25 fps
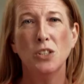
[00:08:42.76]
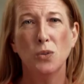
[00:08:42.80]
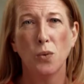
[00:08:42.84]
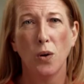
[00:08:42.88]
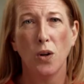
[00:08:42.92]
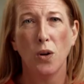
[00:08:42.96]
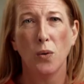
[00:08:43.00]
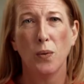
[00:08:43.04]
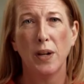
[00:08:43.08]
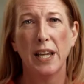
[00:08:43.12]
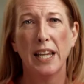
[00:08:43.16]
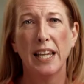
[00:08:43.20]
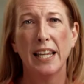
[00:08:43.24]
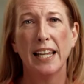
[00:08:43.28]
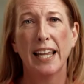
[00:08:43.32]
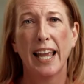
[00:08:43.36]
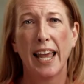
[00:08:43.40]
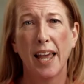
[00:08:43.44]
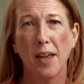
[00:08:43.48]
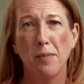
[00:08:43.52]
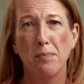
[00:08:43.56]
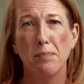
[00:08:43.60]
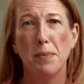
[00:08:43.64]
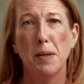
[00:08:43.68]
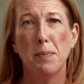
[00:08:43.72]
swallowing
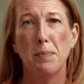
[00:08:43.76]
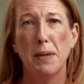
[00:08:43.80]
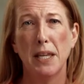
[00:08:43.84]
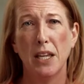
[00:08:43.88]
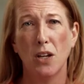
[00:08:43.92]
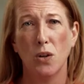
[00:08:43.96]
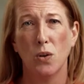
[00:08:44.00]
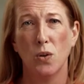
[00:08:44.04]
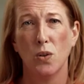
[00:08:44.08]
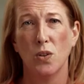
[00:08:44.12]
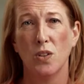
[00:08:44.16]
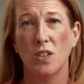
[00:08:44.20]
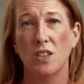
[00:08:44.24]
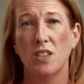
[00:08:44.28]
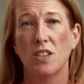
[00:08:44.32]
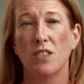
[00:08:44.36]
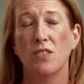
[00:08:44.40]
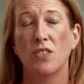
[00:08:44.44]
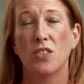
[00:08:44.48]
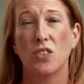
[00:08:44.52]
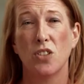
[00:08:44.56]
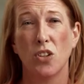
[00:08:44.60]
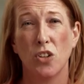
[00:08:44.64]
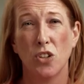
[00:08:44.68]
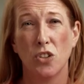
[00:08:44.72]
can be because of
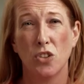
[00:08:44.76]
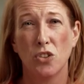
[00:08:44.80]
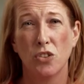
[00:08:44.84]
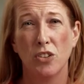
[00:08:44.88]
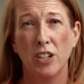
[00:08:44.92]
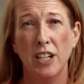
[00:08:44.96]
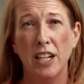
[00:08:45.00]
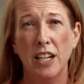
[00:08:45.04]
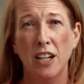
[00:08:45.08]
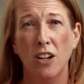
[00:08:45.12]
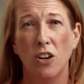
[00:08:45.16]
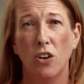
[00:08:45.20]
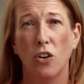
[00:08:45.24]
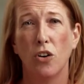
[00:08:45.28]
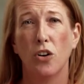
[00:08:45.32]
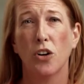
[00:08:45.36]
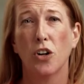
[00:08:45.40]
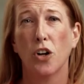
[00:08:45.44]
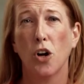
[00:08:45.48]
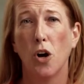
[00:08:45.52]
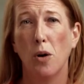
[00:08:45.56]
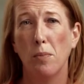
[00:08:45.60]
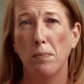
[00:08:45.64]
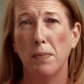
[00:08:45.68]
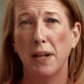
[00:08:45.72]
surgery or a
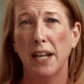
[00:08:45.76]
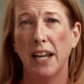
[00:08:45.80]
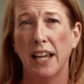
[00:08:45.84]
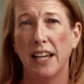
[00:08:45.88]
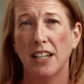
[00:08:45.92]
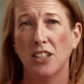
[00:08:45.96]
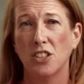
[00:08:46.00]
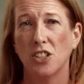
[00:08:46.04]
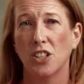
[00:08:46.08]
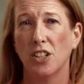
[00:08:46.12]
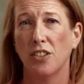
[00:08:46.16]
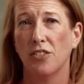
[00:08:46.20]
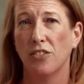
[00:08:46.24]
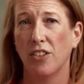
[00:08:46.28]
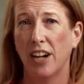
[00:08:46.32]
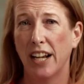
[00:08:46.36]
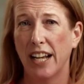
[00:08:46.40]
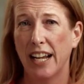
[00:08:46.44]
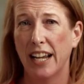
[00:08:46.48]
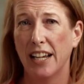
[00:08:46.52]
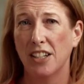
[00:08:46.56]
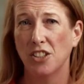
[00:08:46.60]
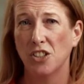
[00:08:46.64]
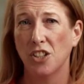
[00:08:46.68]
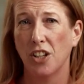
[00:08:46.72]
combination of
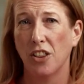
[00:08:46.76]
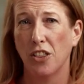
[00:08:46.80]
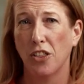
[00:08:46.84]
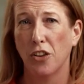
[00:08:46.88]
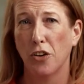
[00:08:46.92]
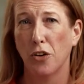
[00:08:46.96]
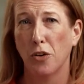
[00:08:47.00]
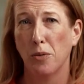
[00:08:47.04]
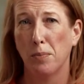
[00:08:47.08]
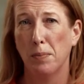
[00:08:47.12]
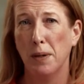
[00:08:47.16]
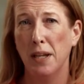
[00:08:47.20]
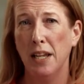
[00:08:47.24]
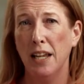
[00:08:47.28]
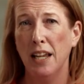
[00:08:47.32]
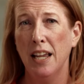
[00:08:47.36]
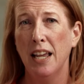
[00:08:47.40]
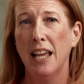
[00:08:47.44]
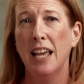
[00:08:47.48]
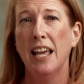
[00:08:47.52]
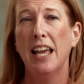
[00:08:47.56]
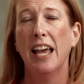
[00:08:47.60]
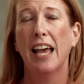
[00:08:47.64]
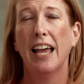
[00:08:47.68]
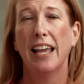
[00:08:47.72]
radiation therapy
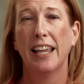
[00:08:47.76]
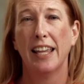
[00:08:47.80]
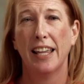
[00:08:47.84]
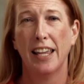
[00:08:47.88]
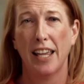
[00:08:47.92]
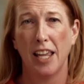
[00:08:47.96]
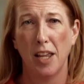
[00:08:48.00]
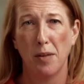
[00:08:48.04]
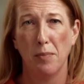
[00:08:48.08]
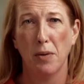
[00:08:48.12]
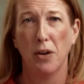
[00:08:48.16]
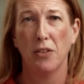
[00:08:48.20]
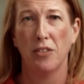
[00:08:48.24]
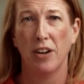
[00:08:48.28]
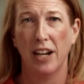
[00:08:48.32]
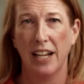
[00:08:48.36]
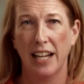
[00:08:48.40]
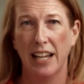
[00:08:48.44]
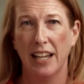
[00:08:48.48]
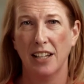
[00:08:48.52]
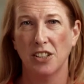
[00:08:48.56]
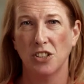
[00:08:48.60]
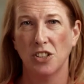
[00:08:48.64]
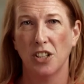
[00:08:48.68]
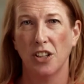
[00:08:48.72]
and
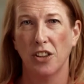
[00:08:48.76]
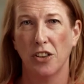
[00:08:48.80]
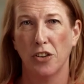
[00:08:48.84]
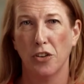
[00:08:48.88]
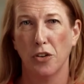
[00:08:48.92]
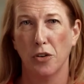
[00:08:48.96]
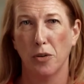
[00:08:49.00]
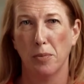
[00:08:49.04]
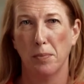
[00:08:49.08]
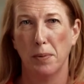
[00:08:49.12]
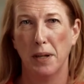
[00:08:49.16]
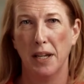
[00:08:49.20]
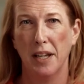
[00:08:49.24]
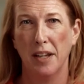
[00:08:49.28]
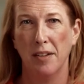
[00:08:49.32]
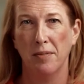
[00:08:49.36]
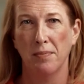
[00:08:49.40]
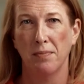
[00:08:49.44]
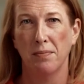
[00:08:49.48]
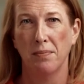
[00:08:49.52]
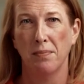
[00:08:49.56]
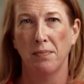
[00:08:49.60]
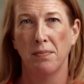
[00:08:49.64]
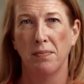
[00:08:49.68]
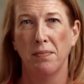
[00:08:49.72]
chemoradiation therapy.
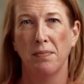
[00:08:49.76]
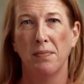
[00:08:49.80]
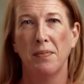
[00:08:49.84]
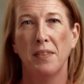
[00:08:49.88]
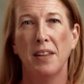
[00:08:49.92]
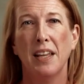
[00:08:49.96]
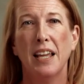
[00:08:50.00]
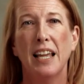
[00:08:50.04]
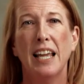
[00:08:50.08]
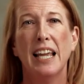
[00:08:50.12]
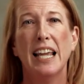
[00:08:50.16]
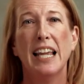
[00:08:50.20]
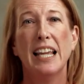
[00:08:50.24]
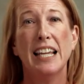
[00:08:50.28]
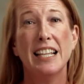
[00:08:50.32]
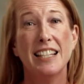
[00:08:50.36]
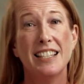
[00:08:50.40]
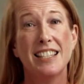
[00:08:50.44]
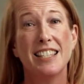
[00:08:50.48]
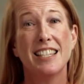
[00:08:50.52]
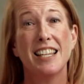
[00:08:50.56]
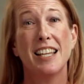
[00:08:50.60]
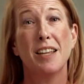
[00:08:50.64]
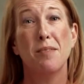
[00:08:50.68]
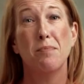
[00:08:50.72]

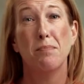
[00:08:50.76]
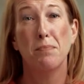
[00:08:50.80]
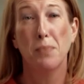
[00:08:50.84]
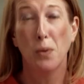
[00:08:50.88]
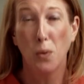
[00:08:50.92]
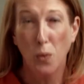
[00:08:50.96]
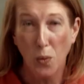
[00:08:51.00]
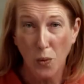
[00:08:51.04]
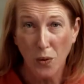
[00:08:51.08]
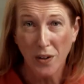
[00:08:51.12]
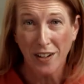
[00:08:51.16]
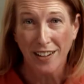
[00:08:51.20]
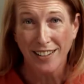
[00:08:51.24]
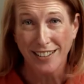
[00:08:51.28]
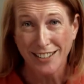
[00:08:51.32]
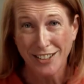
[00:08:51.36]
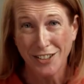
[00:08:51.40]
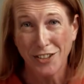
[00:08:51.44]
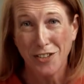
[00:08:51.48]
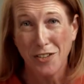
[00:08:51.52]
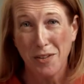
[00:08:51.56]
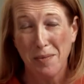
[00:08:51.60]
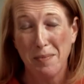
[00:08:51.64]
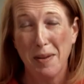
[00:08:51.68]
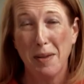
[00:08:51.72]
It's important
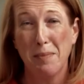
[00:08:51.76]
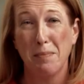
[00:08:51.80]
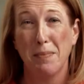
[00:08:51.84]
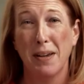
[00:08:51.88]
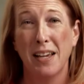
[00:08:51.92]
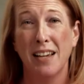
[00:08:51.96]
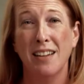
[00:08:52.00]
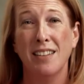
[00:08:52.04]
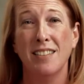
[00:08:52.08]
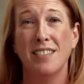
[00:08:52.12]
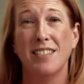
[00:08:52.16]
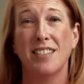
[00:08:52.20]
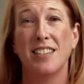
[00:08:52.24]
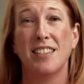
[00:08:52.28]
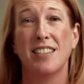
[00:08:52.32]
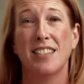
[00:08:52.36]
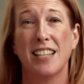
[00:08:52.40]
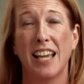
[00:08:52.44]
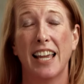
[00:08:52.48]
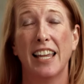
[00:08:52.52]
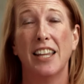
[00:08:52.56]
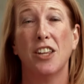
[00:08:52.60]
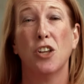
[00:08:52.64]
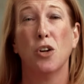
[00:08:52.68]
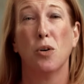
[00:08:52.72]
to remember to
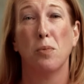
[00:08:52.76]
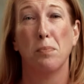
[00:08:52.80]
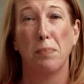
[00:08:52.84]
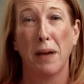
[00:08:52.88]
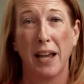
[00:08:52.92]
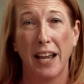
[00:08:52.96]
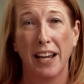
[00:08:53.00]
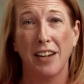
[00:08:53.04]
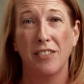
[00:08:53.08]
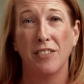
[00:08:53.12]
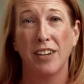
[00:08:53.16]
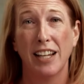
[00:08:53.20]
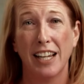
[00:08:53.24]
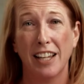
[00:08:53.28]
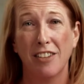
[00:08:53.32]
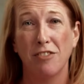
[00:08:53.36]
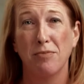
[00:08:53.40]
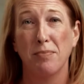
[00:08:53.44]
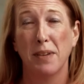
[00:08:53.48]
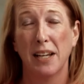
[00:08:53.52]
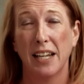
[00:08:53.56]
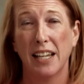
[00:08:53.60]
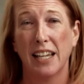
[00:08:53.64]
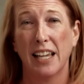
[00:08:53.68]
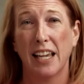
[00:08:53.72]
take your pain
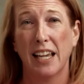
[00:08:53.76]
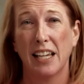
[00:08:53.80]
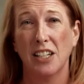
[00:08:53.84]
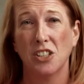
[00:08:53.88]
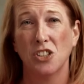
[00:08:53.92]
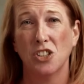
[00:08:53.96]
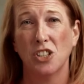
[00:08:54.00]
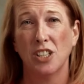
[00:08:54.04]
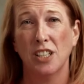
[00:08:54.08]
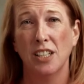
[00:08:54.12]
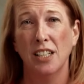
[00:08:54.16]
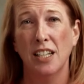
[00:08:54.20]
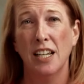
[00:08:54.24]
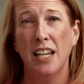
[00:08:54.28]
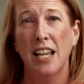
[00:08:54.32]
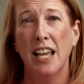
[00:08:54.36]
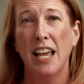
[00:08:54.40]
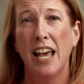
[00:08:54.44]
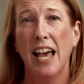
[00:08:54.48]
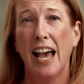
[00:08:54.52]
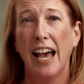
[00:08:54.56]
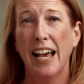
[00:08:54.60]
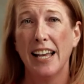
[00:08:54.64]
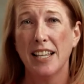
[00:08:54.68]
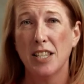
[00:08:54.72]
relief medication
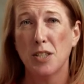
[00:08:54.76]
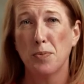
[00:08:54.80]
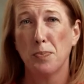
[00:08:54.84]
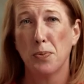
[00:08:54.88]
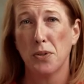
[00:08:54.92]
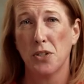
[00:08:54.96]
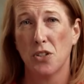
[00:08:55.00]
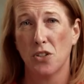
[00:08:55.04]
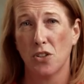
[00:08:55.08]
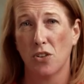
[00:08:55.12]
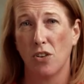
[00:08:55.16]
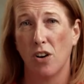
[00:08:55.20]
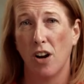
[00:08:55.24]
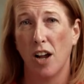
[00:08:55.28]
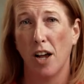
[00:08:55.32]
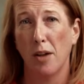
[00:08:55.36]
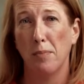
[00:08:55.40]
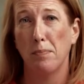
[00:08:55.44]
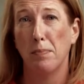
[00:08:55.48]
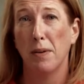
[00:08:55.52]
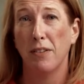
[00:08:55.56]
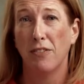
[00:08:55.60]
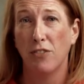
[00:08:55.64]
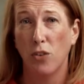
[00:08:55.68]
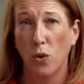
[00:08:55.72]
as
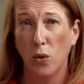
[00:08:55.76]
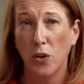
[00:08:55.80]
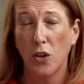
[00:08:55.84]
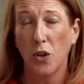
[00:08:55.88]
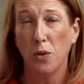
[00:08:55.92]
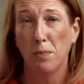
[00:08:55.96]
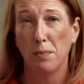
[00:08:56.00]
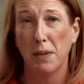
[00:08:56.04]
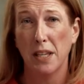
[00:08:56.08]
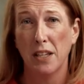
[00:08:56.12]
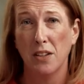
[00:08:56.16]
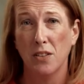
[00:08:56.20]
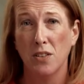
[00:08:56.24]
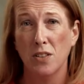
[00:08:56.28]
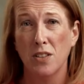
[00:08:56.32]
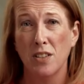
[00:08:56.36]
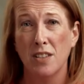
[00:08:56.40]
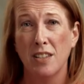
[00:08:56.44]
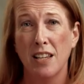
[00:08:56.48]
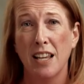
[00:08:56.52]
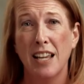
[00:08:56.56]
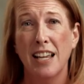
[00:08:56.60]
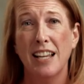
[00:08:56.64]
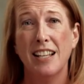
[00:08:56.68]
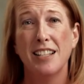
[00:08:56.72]
prescribed before your
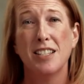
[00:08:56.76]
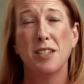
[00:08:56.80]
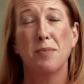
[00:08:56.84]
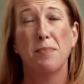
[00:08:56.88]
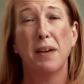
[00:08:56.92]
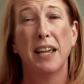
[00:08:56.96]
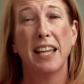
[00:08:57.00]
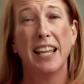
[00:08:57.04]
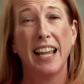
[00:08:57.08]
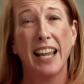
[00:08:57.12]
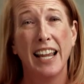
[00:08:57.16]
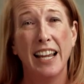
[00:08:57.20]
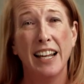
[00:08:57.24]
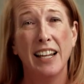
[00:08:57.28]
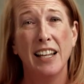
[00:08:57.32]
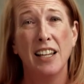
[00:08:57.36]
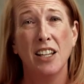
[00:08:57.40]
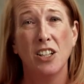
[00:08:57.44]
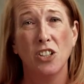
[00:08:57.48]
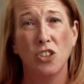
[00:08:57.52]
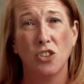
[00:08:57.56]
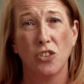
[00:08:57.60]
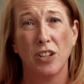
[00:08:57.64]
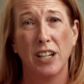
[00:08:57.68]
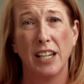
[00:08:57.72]
meals to make
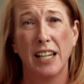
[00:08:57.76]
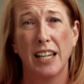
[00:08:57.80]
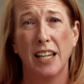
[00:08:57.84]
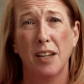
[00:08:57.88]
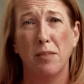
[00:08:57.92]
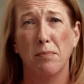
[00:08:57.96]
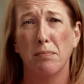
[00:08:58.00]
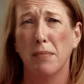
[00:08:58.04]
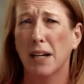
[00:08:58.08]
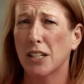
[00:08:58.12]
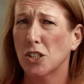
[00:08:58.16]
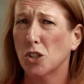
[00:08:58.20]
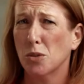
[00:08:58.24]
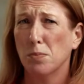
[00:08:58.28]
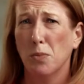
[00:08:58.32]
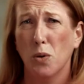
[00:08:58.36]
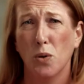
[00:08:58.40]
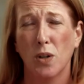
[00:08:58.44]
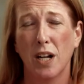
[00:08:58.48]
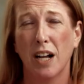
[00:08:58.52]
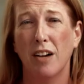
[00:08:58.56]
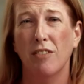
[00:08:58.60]
eating and drinking much more